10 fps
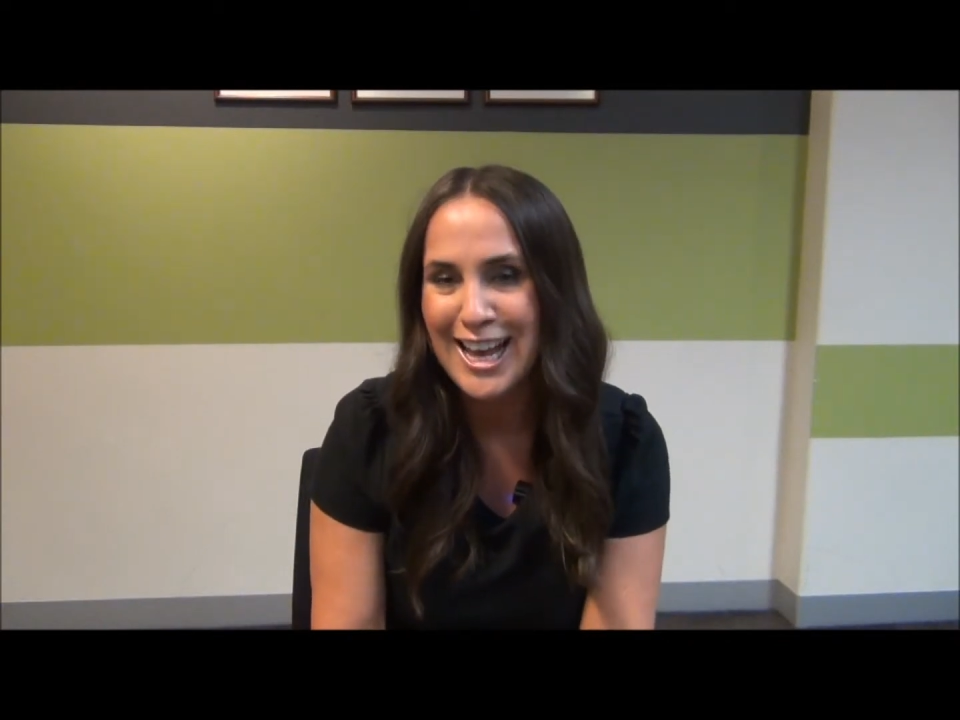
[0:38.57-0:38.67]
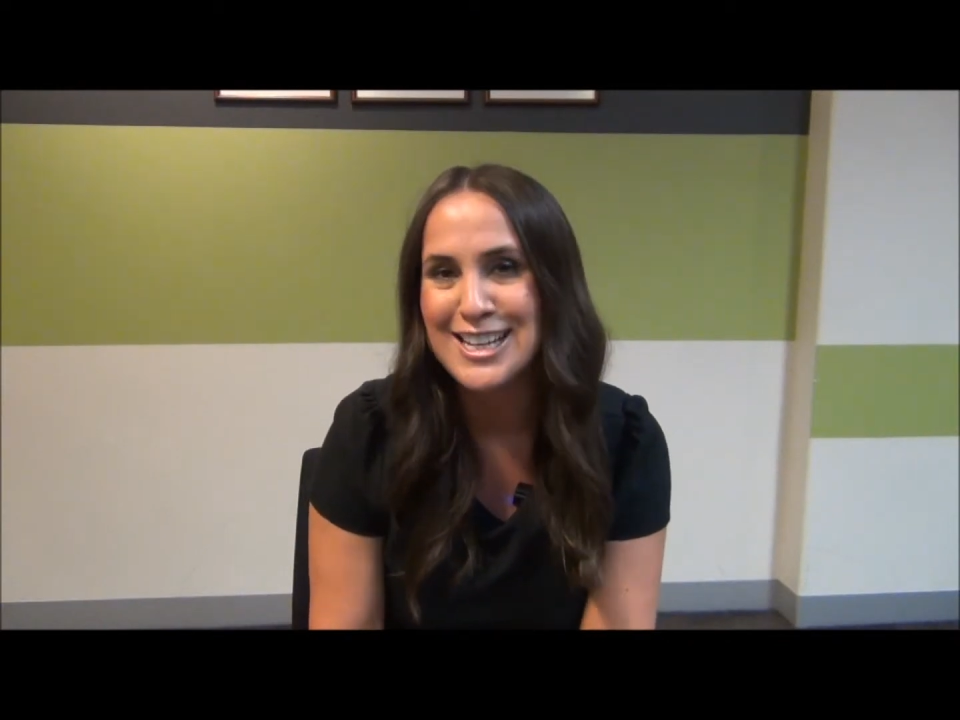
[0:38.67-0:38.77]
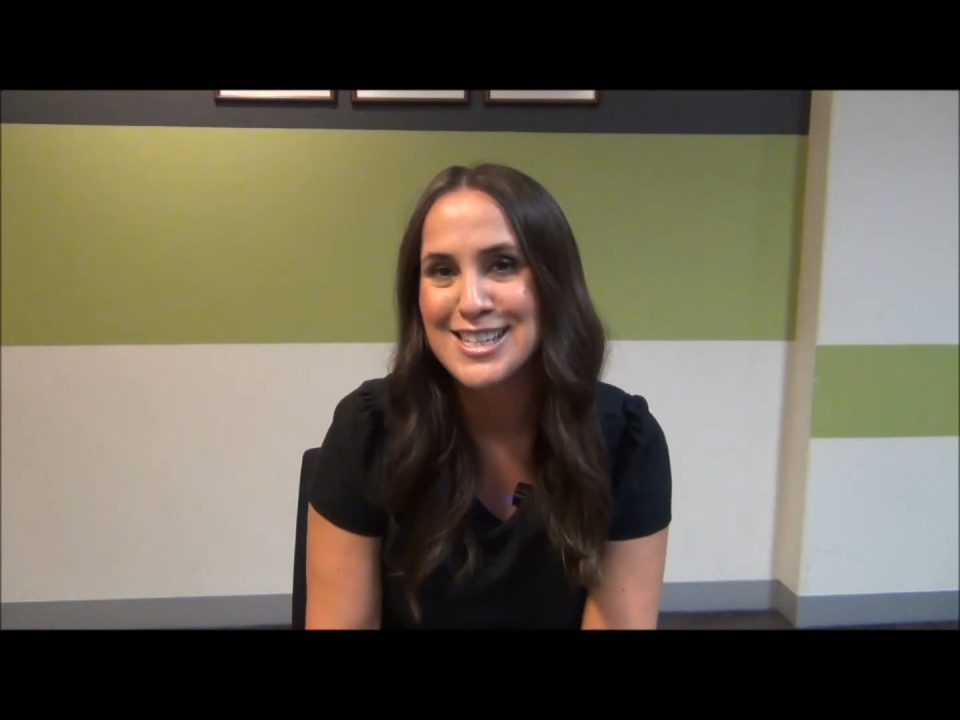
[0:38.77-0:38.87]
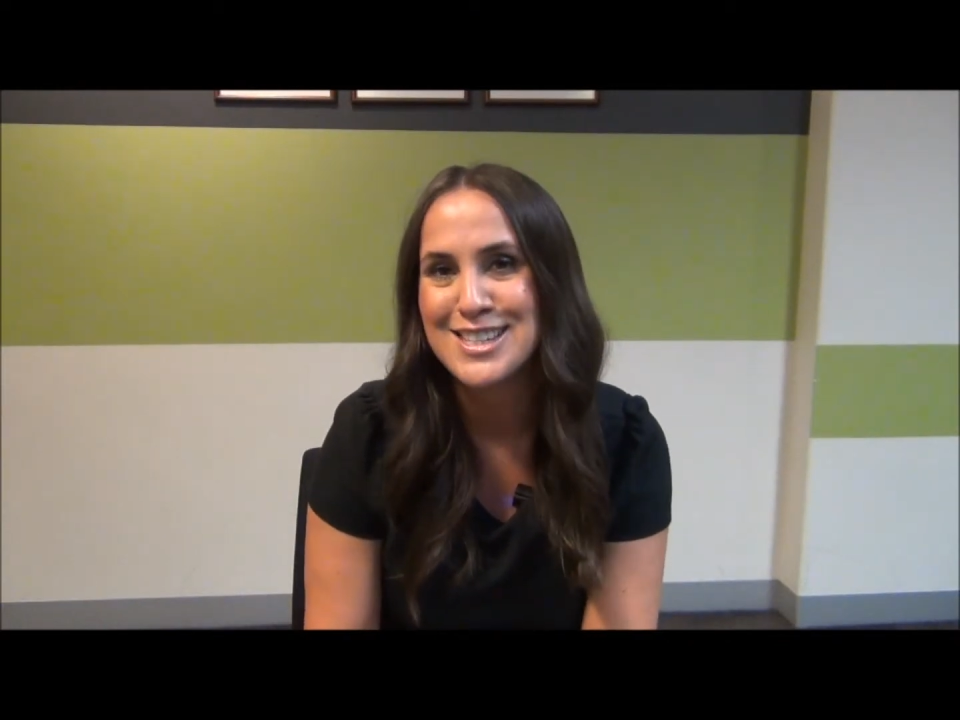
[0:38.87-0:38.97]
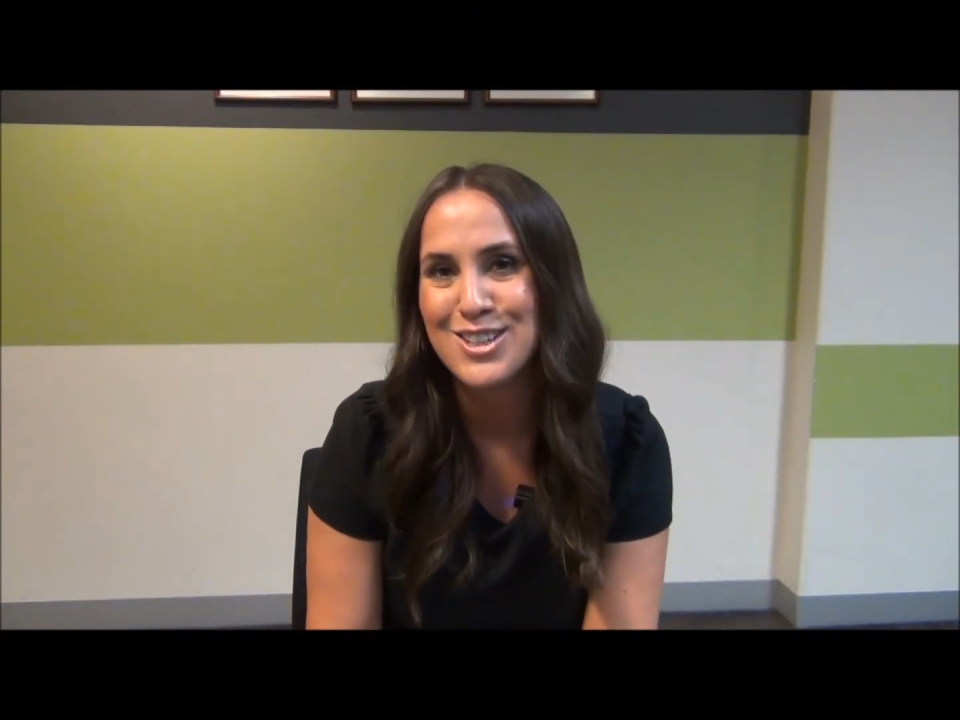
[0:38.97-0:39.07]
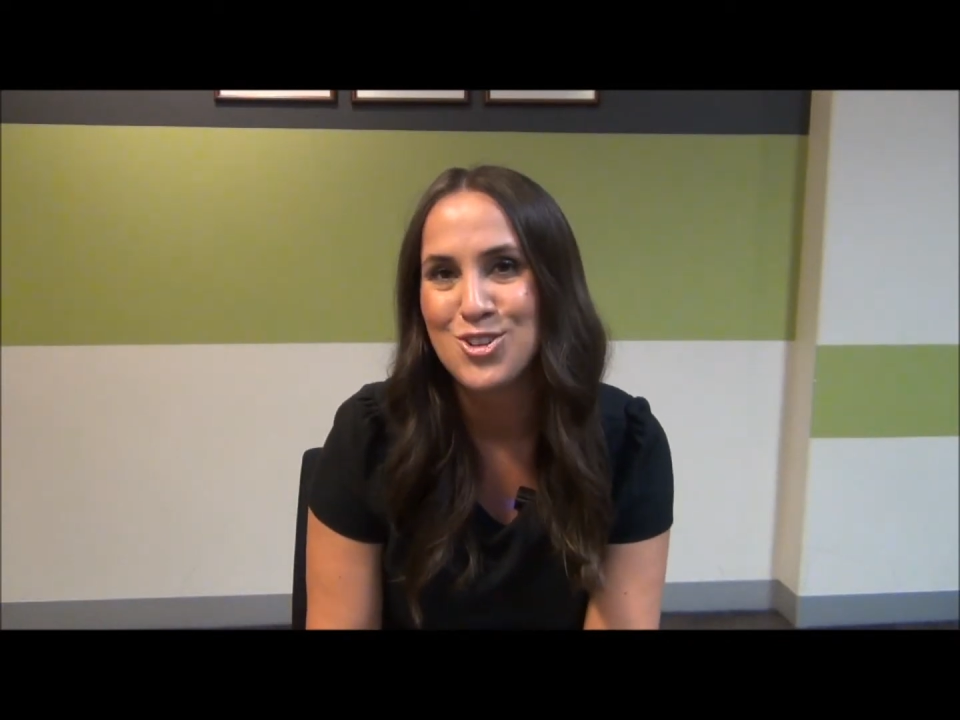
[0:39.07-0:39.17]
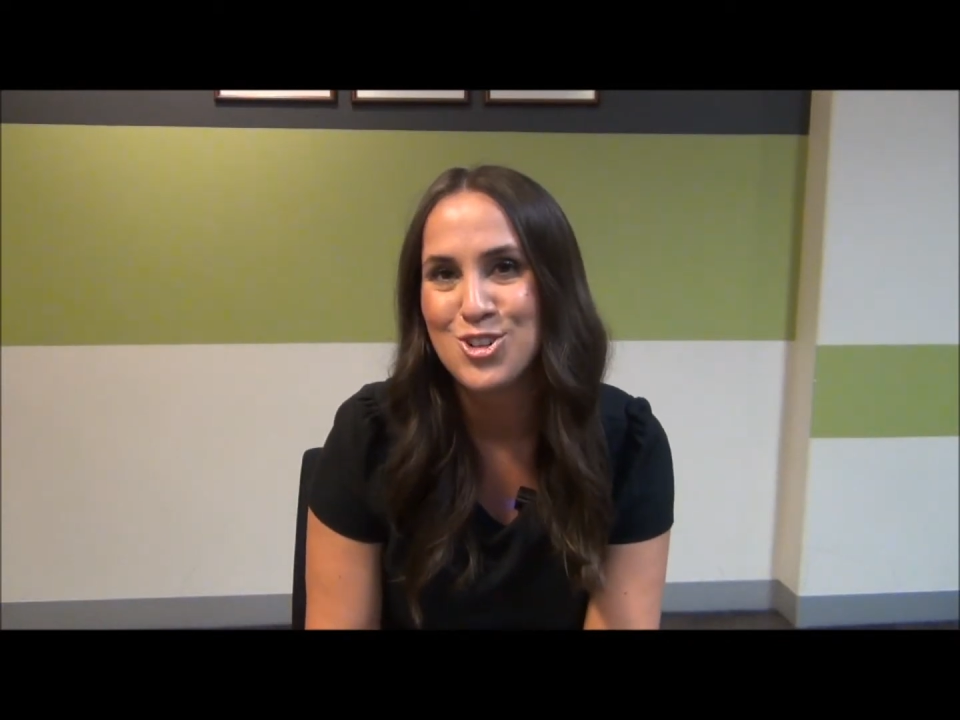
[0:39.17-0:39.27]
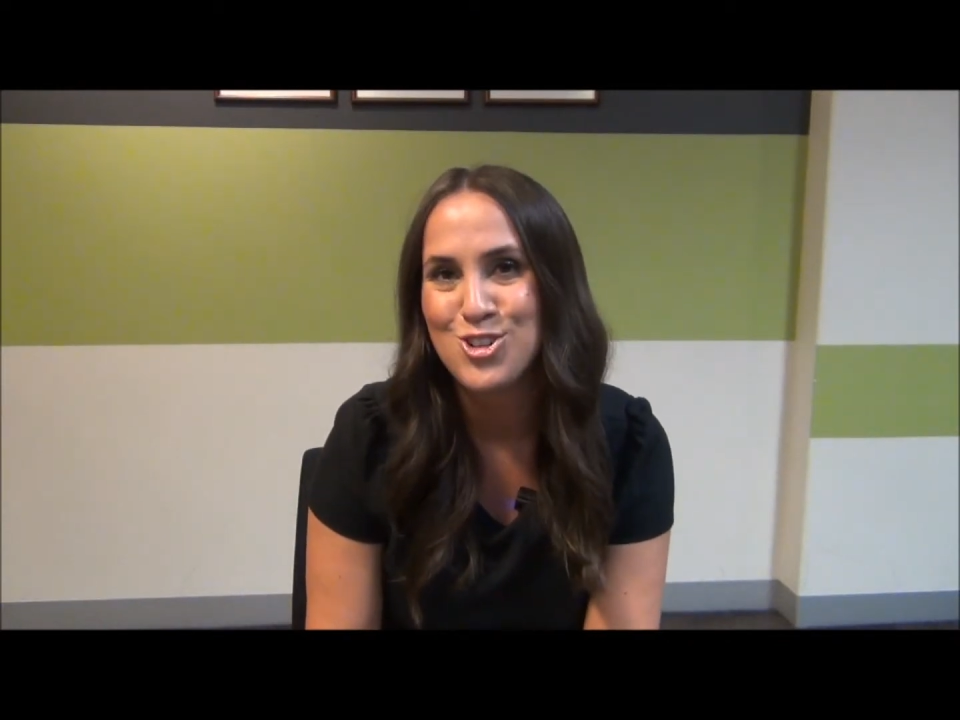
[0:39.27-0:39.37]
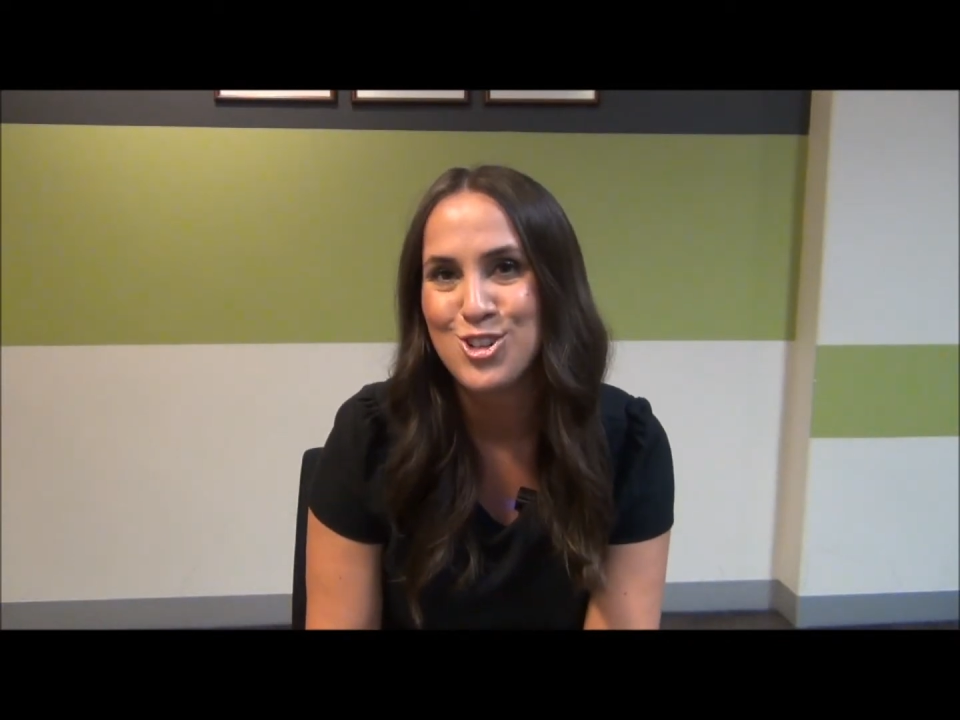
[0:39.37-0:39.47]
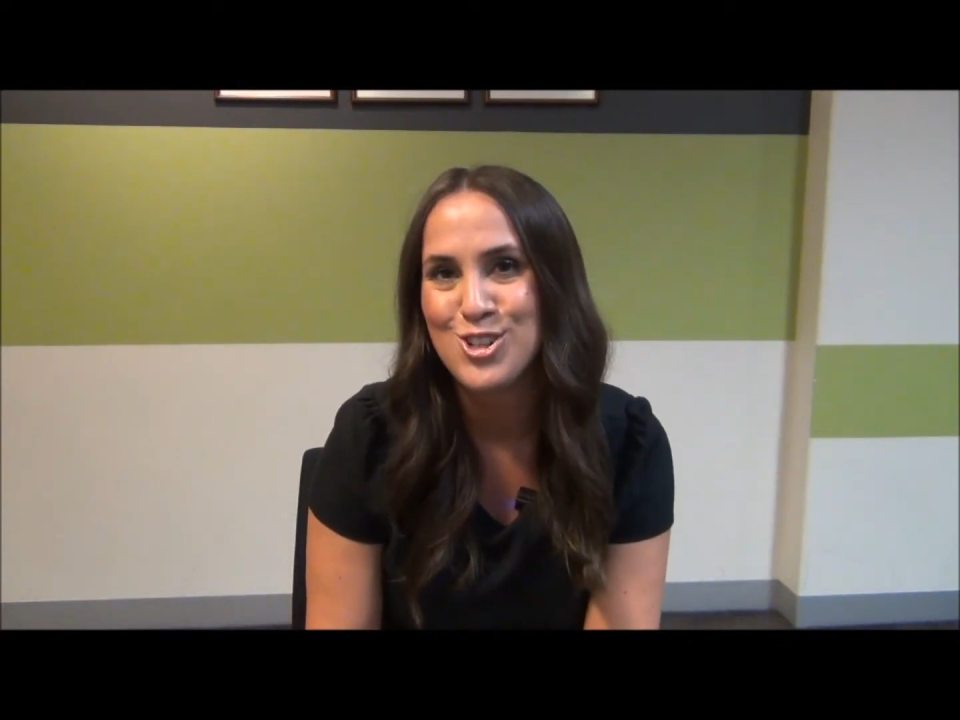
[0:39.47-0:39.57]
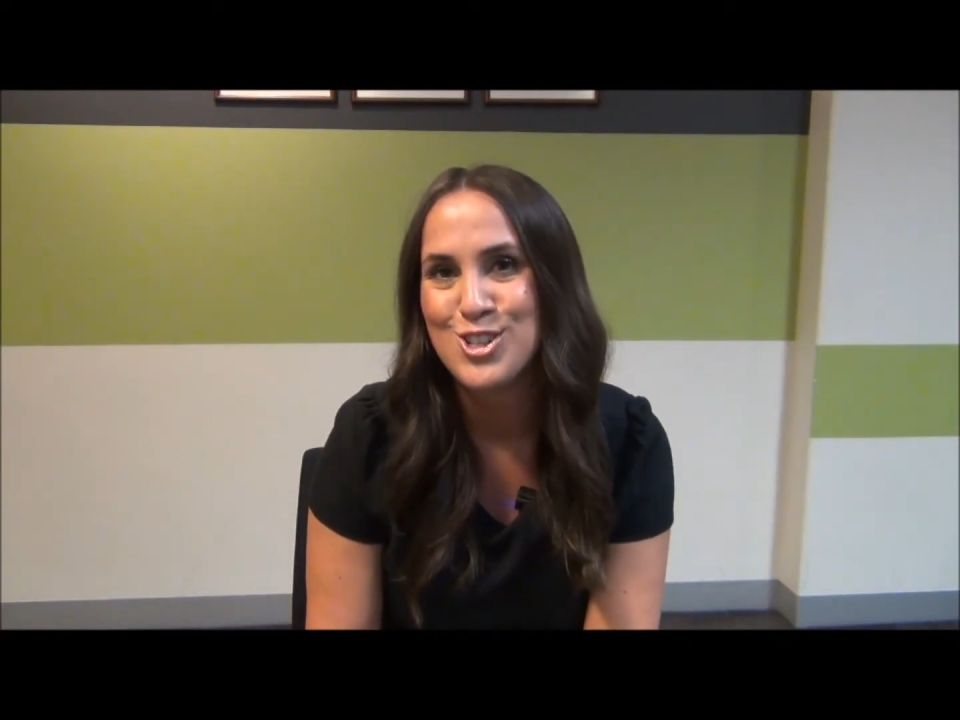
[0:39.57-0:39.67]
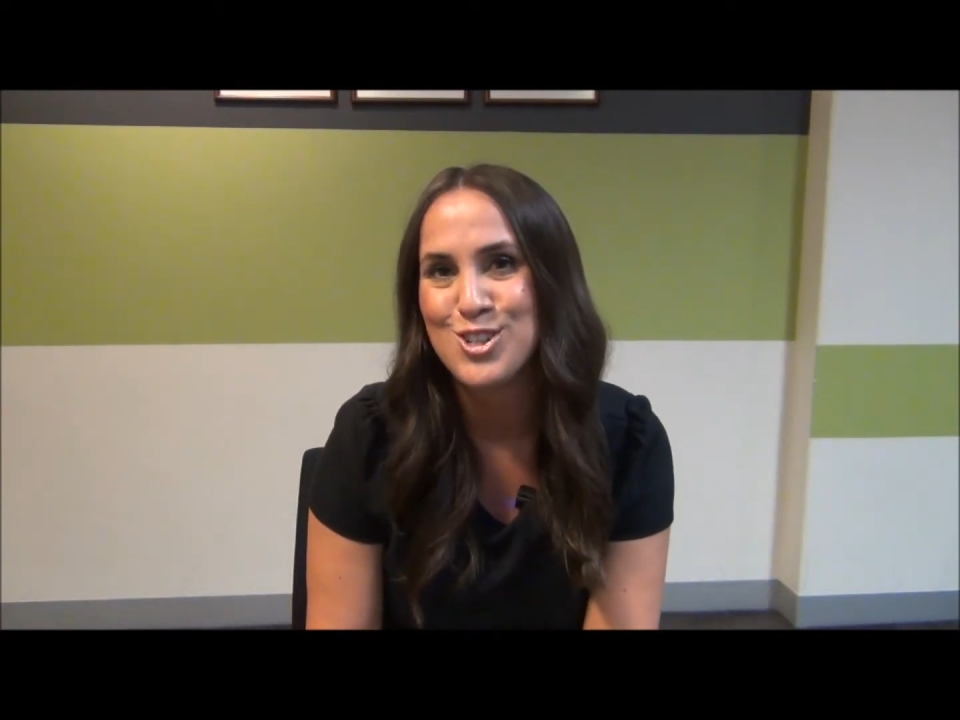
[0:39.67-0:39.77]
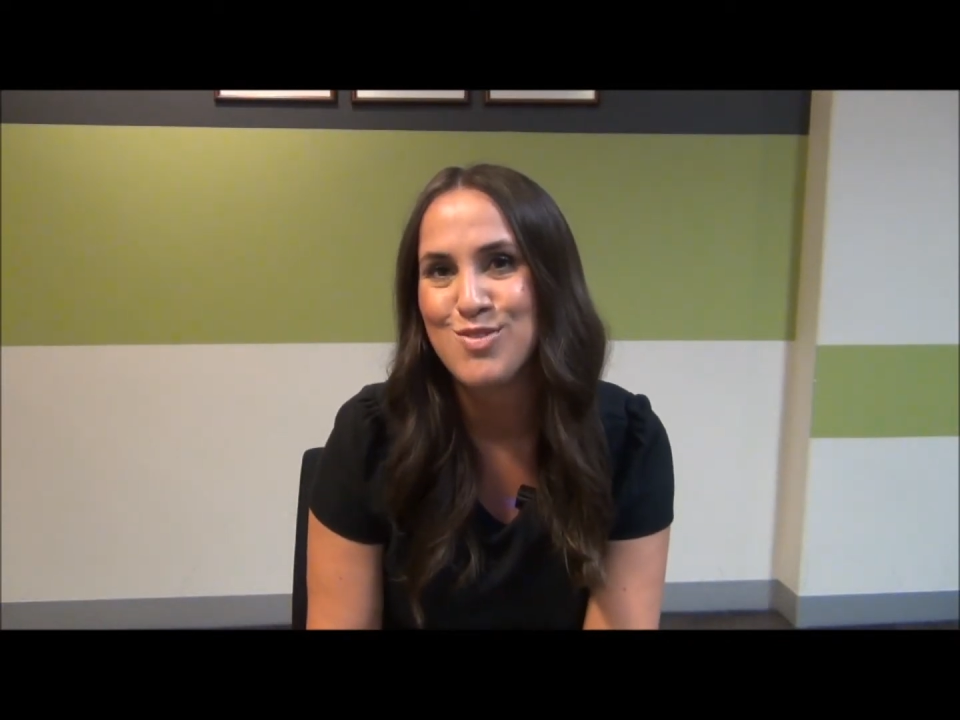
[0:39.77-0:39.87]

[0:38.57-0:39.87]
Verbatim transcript: as law students